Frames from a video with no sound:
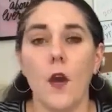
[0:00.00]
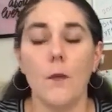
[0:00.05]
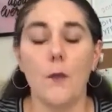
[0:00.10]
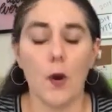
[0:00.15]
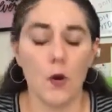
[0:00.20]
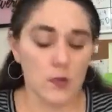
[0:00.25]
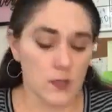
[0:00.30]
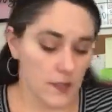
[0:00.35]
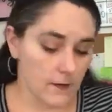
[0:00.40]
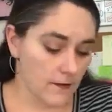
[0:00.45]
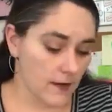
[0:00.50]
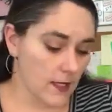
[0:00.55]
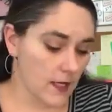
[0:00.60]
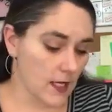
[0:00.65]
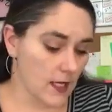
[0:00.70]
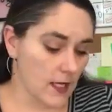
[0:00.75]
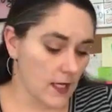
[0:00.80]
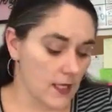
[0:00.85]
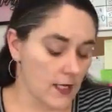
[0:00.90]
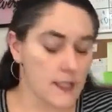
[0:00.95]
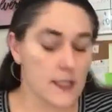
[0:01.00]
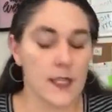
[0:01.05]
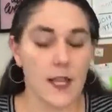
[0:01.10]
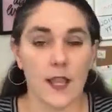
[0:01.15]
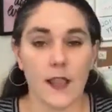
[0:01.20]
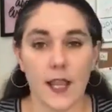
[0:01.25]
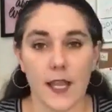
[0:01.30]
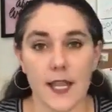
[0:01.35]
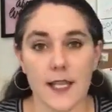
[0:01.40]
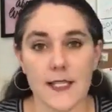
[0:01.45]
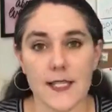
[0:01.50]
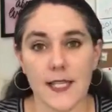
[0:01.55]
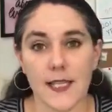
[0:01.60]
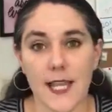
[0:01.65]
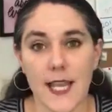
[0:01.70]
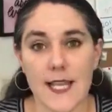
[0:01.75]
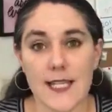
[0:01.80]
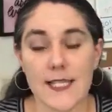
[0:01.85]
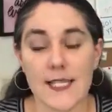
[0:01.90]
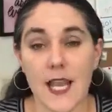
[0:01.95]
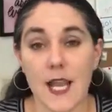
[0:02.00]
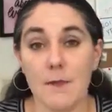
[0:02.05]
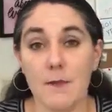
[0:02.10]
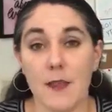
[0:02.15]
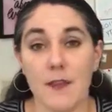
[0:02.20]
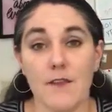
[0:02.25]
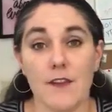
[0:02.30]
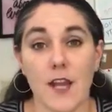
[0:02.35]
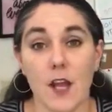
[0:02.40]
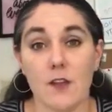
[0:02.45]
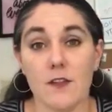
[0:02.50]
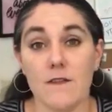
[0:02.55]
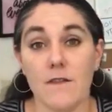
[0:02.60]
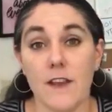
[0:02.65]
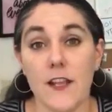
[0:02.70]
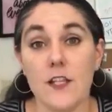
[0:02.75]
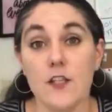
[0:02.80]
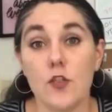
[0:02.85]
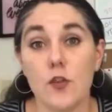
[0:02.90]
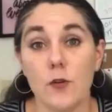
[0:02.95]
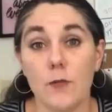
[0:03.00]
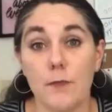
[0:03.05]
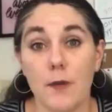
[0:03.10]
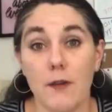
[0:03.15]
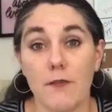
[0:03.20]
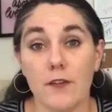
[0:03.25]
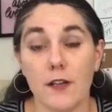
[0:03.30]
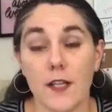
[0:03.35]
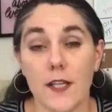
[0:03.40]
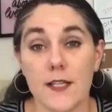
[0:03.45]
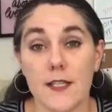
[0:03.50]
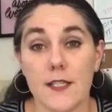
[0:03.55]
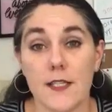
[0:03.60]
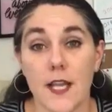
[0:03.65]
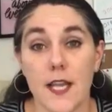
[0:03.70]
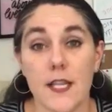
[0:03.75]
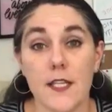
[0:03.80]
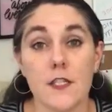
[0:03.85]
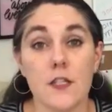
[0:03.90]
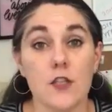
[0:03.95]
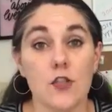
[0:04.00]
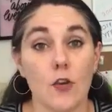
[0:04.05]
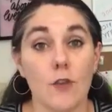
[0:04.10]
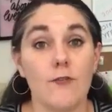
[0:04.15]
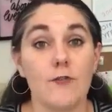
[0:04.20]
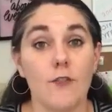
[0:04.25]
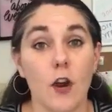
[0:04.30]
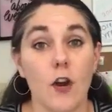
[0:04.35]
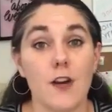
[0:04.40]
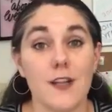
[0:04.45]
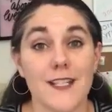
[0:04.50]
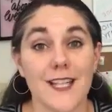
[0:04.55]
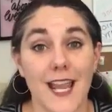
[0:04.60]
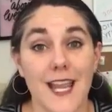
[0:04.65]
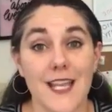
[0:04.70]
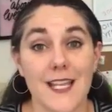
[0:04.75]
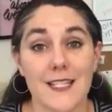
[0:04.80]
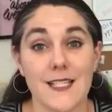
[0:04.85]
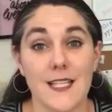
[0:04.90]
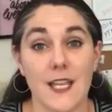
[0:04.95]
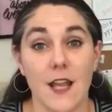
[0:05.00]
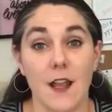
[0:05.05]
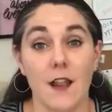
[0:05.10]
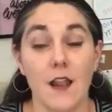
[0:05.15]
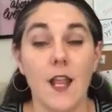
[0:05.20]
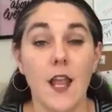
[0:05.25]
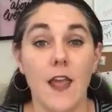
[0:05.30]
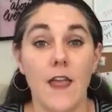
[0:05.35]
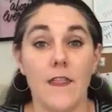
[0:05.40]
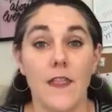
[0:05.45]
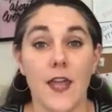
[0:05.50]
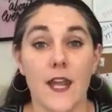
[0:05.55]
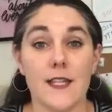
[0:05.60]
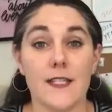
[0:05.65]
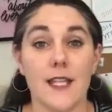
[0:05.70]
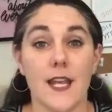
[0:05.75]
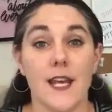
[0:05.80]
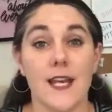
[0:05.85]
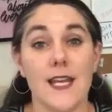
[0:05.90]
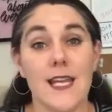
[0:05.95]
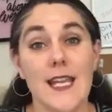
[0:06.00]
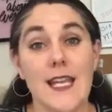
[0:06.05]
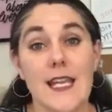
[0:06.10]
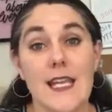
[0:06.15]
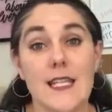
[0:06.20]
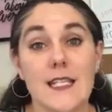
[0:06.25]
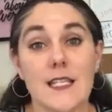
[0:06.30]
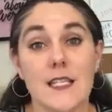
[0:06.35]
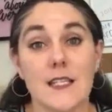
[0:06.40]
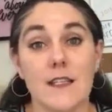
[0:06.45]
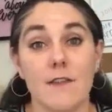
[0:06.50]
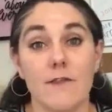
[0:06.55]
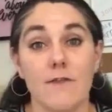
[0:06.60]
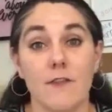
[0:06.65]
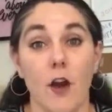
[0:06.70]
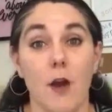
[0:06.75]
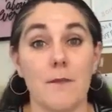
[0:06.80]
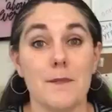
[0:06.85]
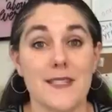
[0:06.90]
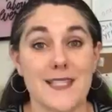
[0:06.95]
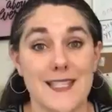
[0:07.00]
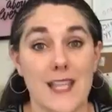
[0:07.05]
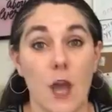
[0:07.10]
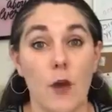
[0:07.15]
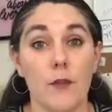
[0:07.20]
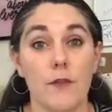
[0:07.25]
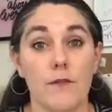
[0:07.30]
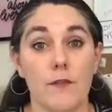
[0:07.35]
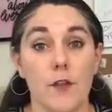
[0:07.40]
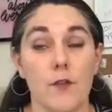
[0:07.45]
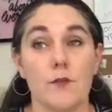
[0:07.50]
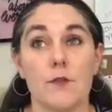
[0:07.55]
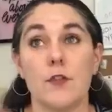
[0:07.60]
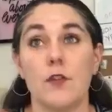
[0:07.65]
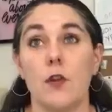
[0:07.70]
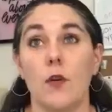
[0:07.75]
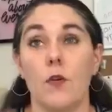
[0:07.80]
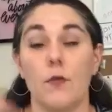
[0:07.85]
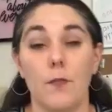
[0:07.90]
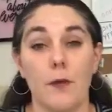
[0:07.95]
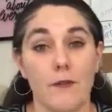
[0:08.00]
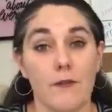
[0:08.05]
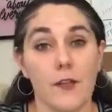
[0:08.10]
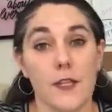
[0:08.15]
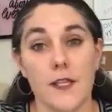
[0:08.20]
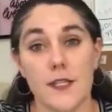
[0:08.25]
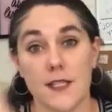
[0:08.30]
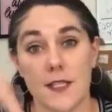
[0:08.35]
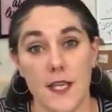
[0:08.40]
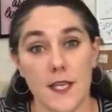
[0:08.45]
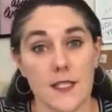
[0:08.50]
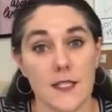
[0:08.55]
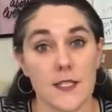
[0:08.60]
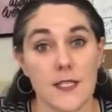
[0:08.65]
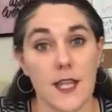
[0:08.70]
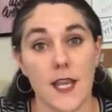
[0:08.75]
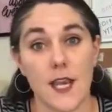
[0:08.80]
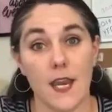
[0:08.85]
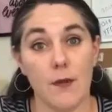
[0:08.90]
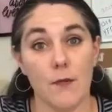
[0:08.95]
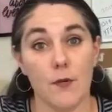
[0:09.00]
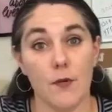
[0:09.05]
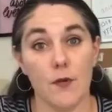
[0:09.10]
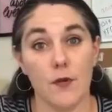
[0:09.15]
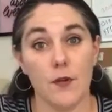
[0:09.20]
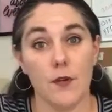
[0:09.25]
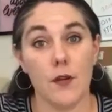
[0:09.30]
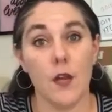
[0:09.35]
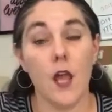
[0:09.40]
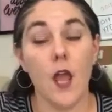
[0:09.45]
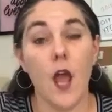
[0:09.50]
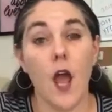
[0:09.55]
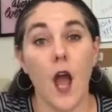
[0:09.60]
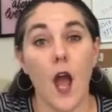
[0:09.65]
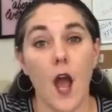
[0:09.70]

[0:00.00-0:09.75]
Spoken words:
Most of it is, like I said last time, they've announced Phase 2 of Beverly Estates. So far as I can tell, that is headed east from Southview. So Beverly Estates is that neighborhood